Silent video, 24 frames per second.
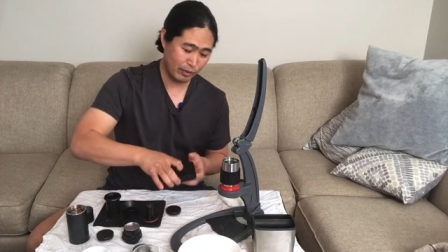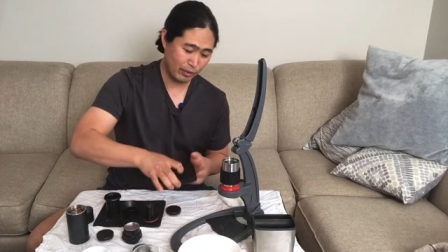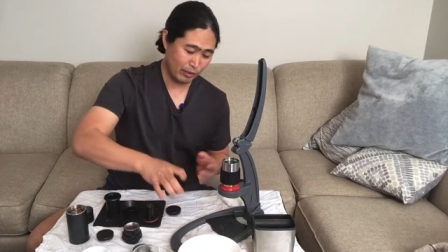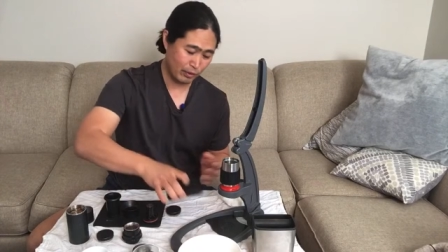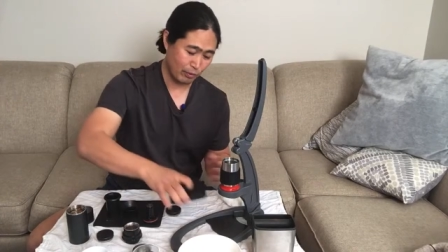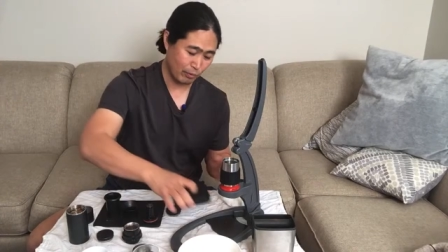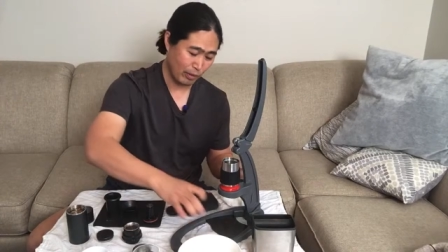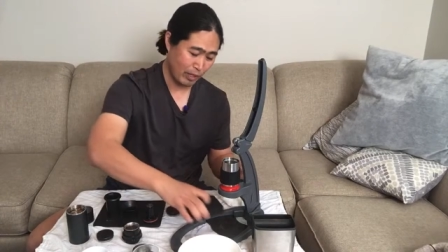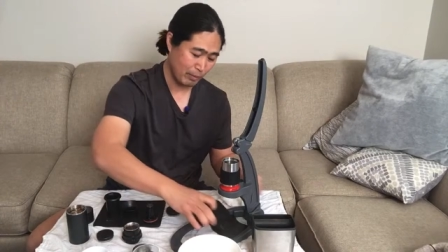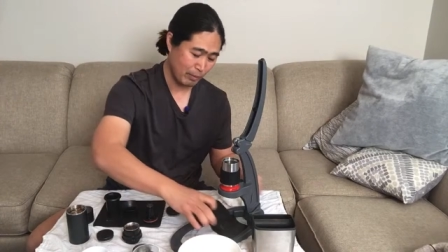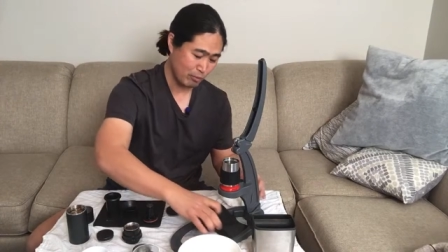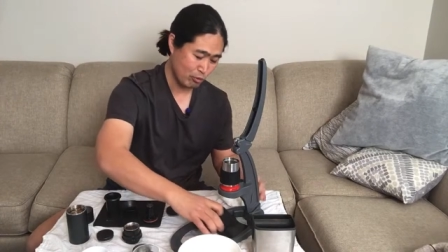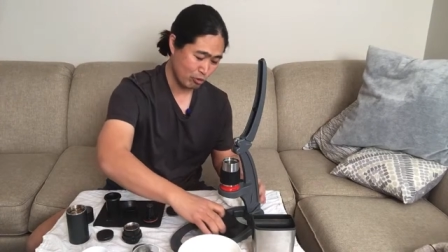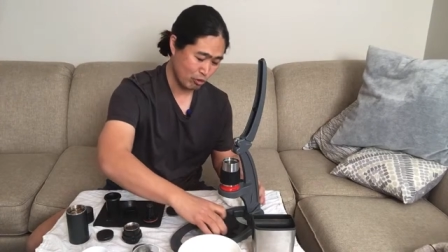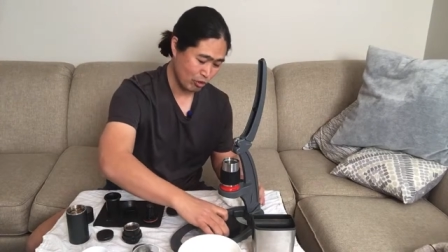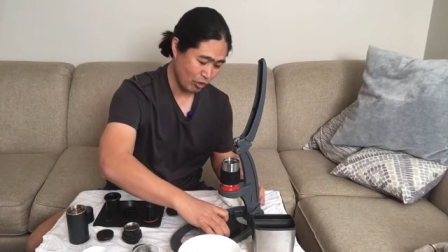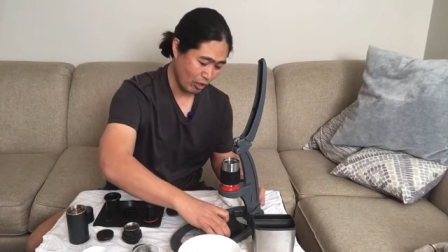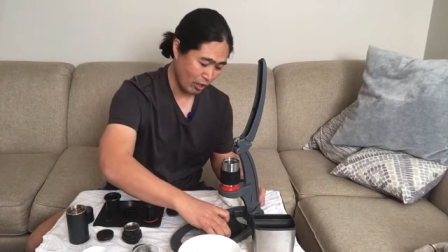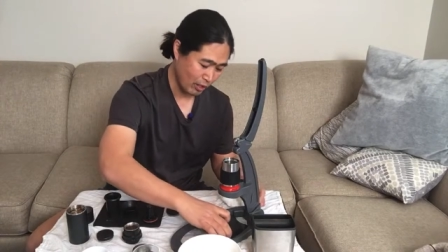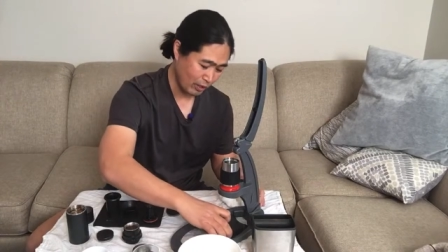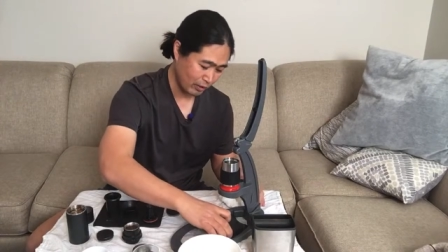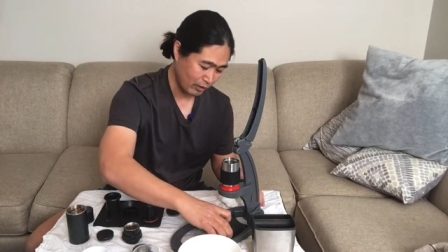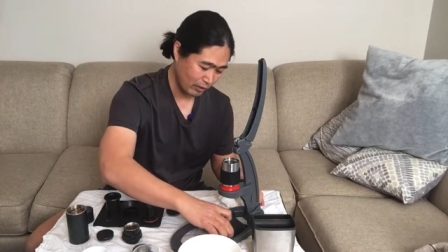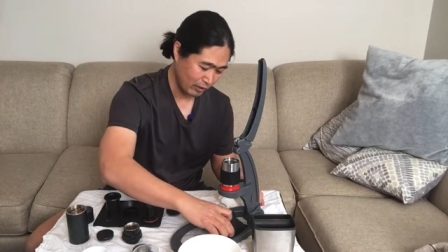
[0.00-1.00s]
gram
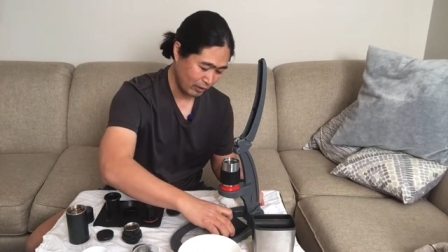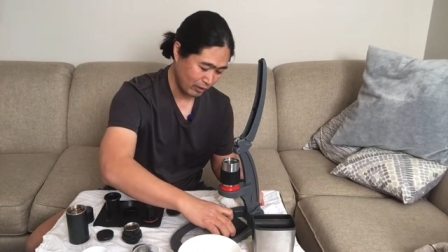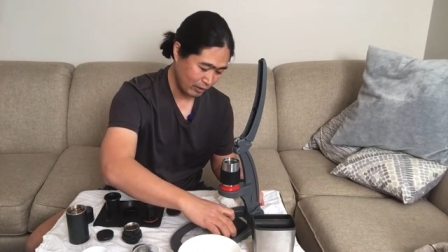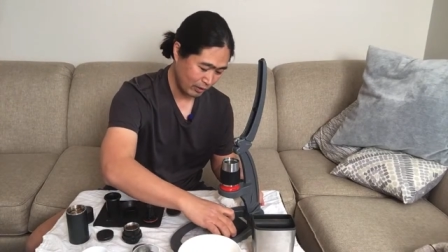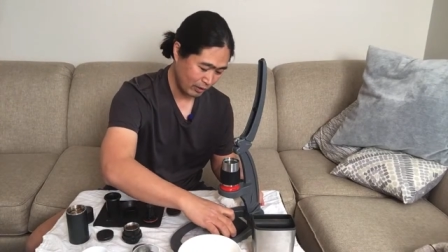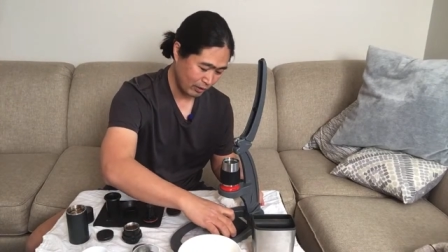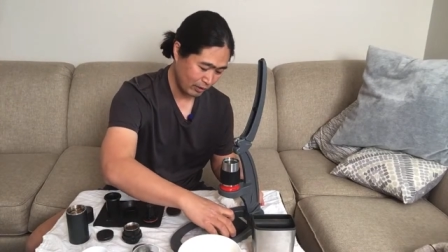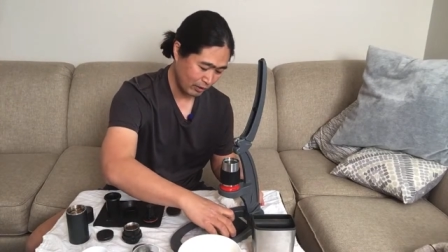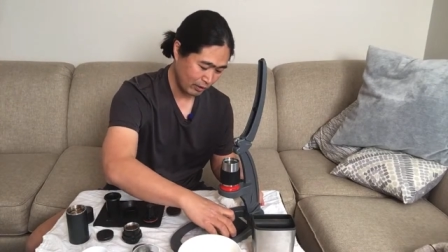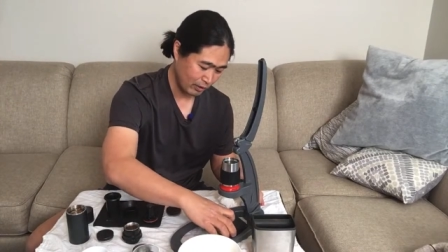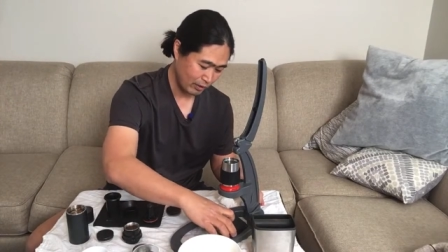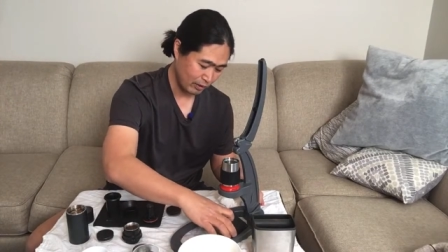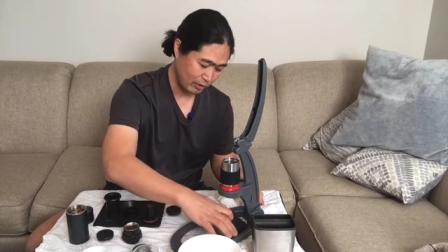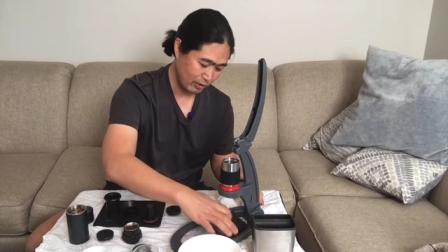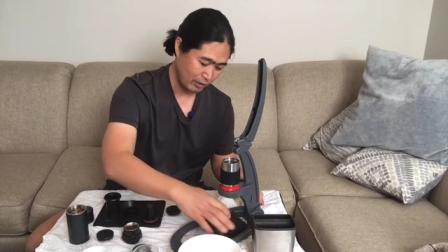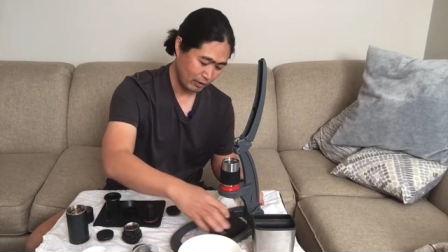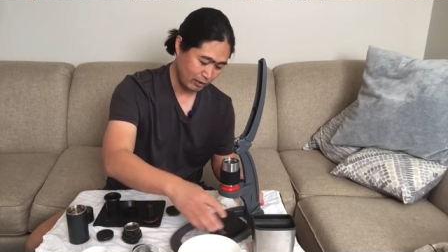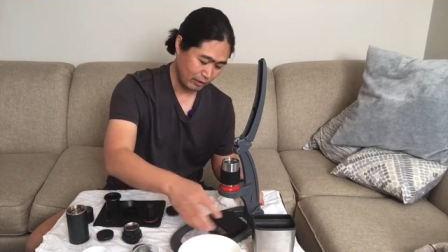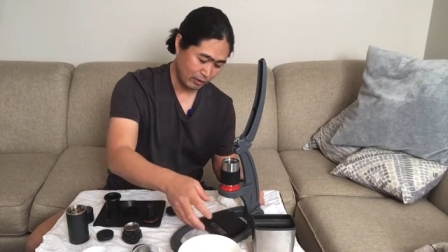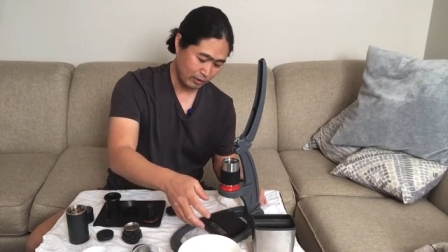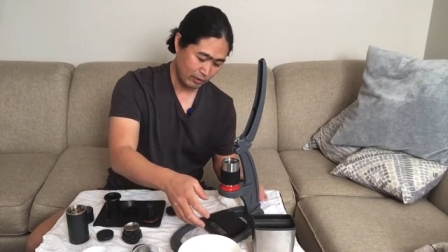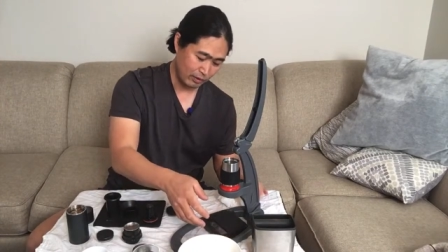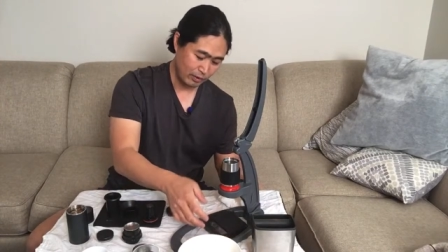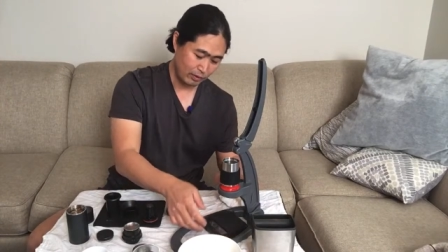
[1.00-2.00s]
shot.
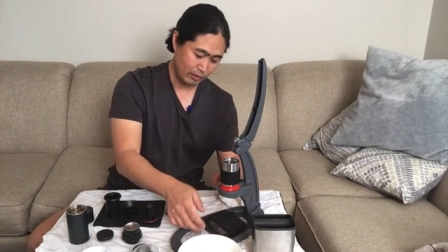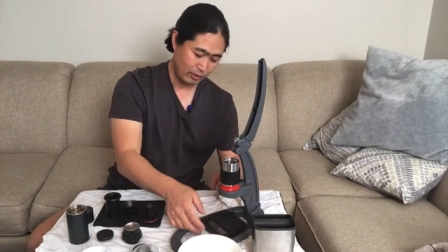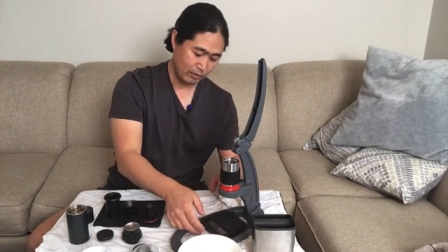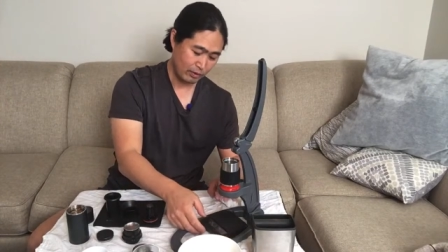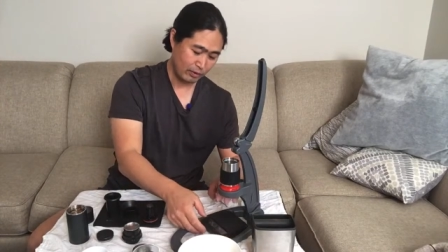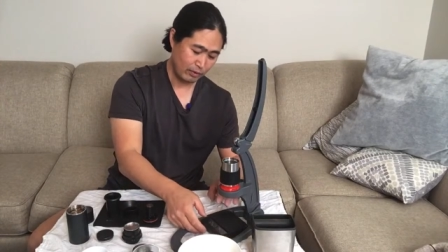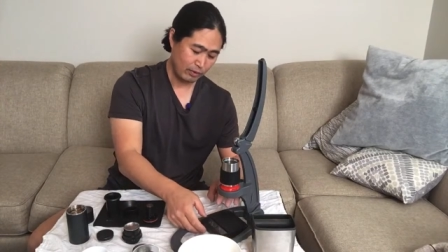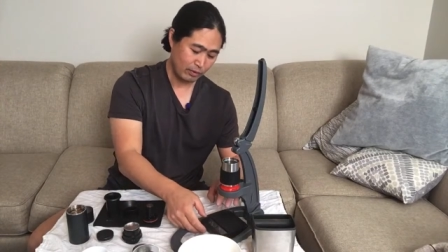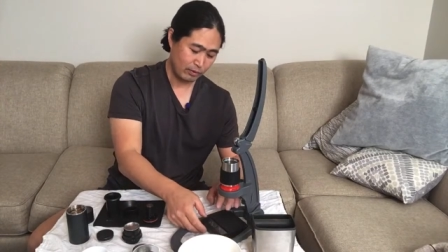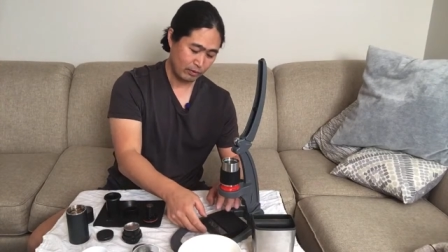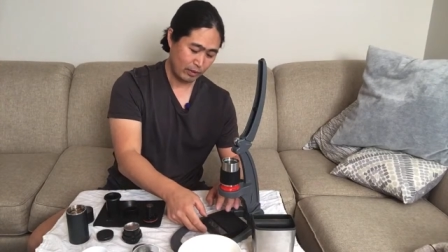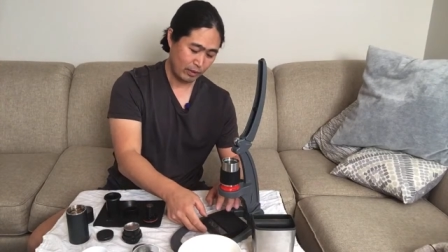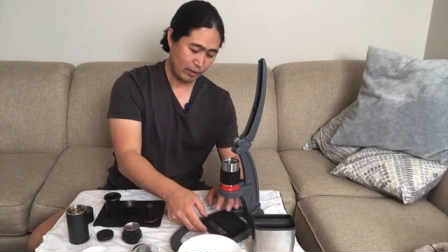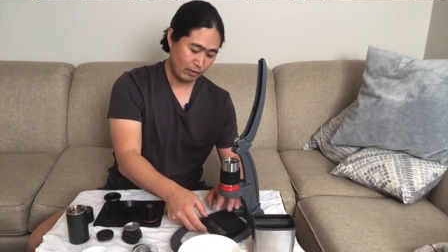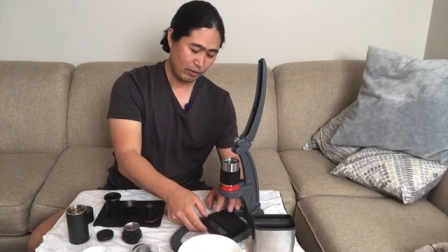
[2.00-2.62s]
So